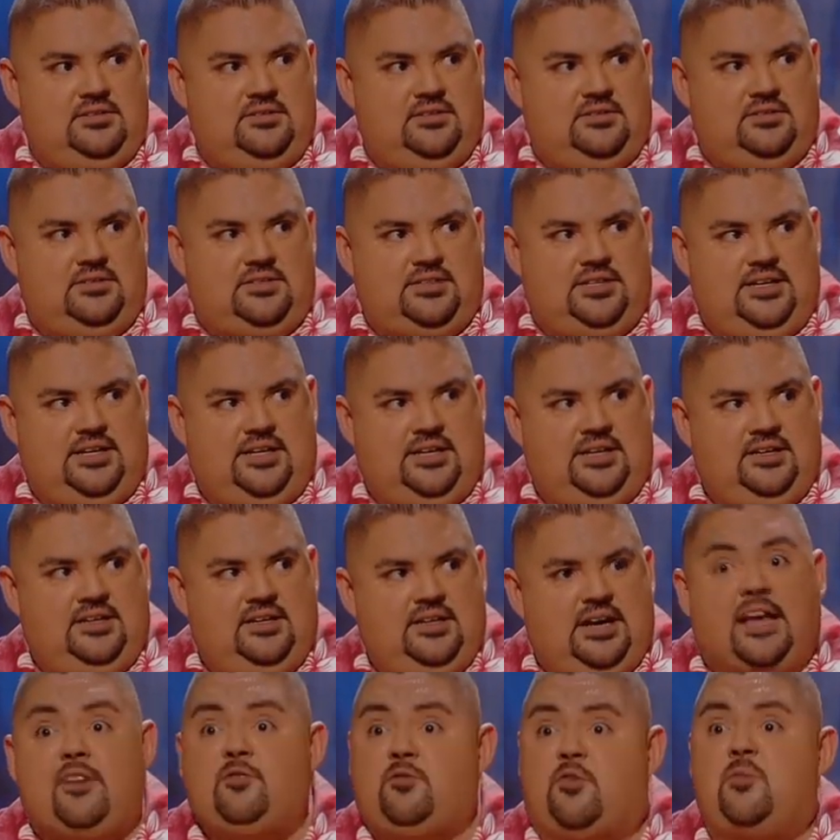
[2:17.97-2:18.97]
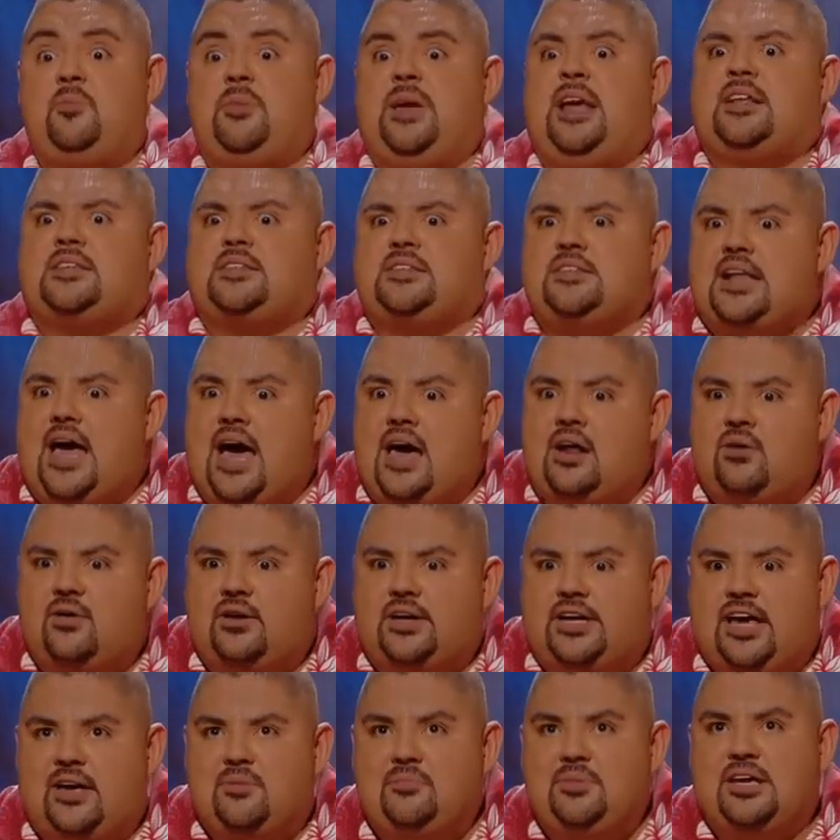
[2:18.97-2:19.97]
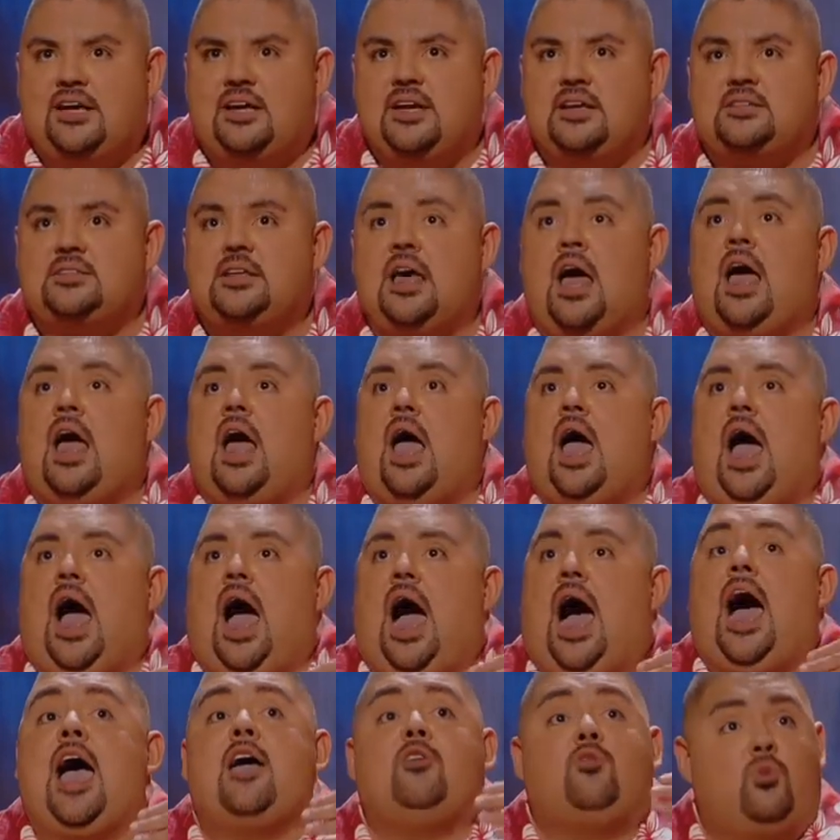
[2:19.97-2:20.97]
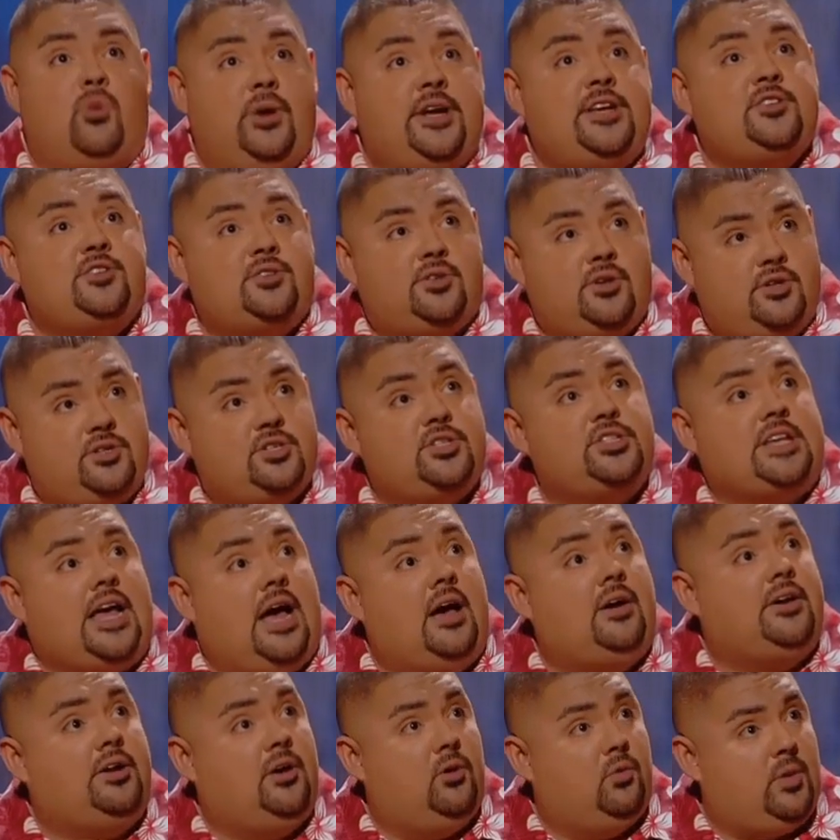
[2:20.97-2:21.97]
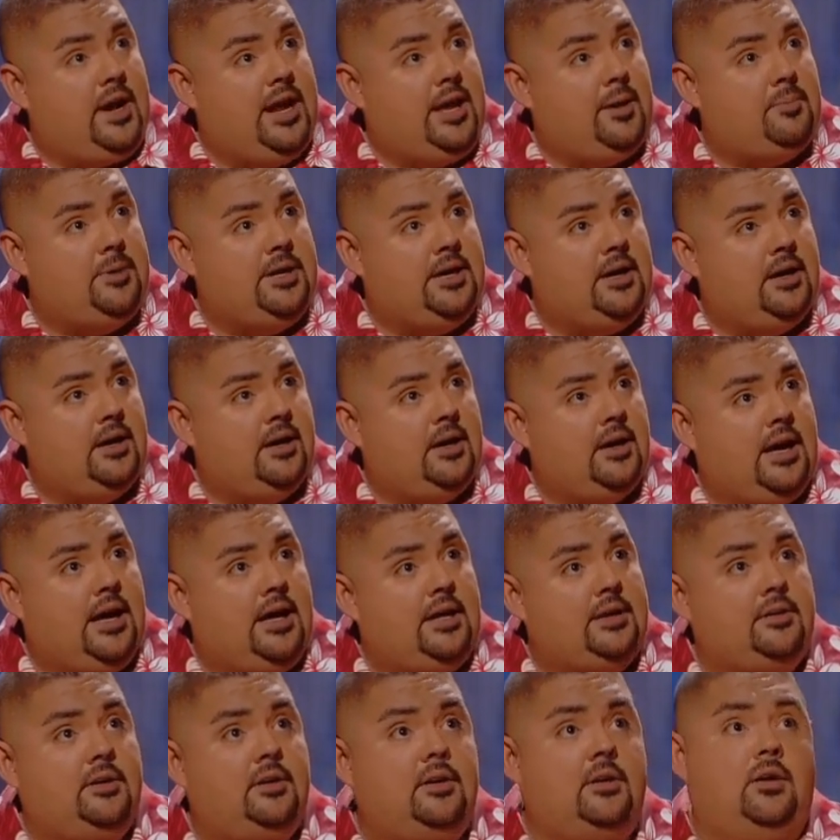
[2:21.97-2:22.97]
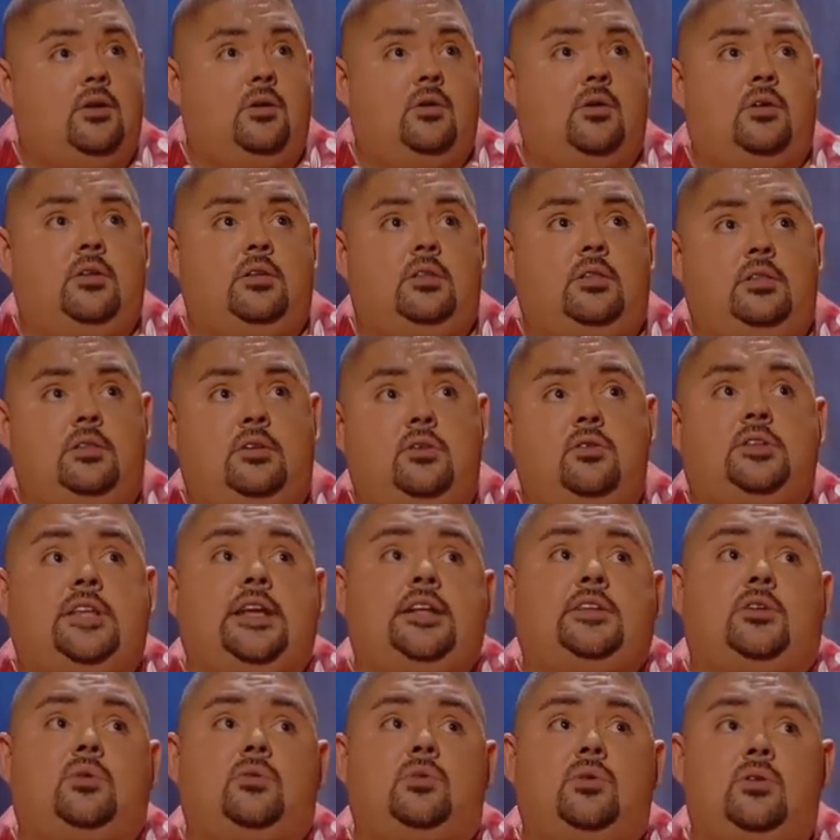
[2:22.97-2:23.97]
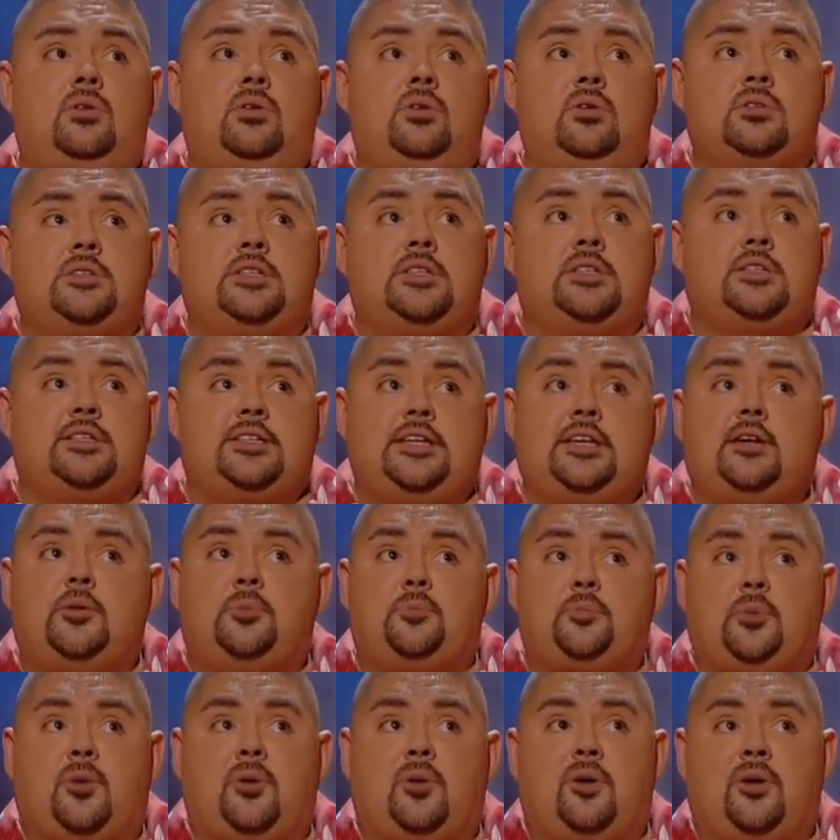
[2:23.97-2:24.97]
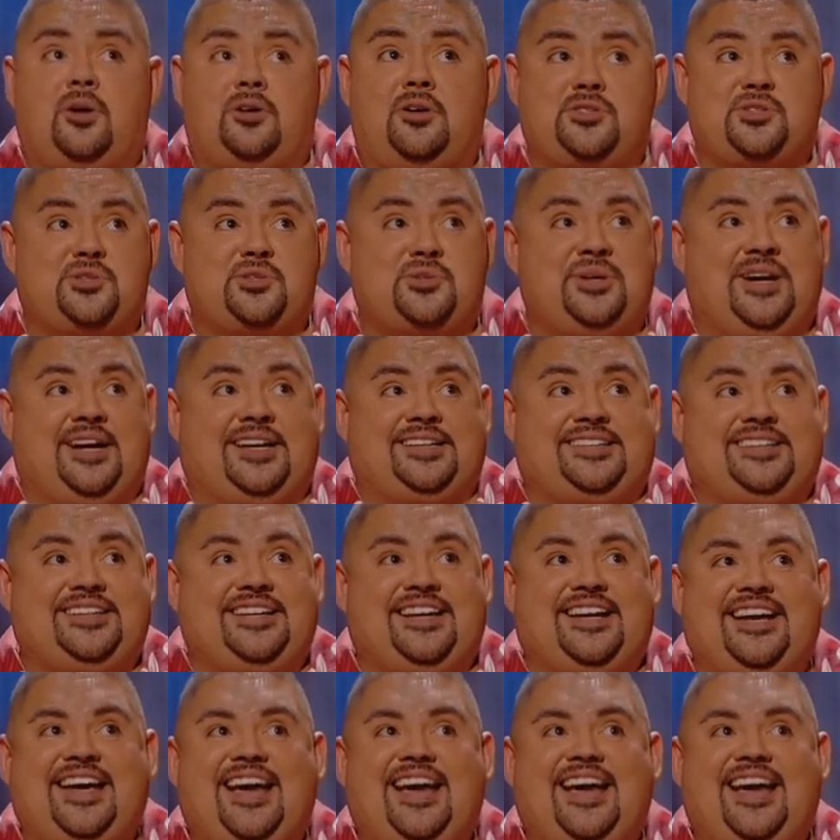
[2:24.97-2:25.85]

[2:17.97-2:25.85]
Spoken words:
Okay. And for me, it's not okay because I researched Saudi Arabia. And you think the rules in Singapore are strict.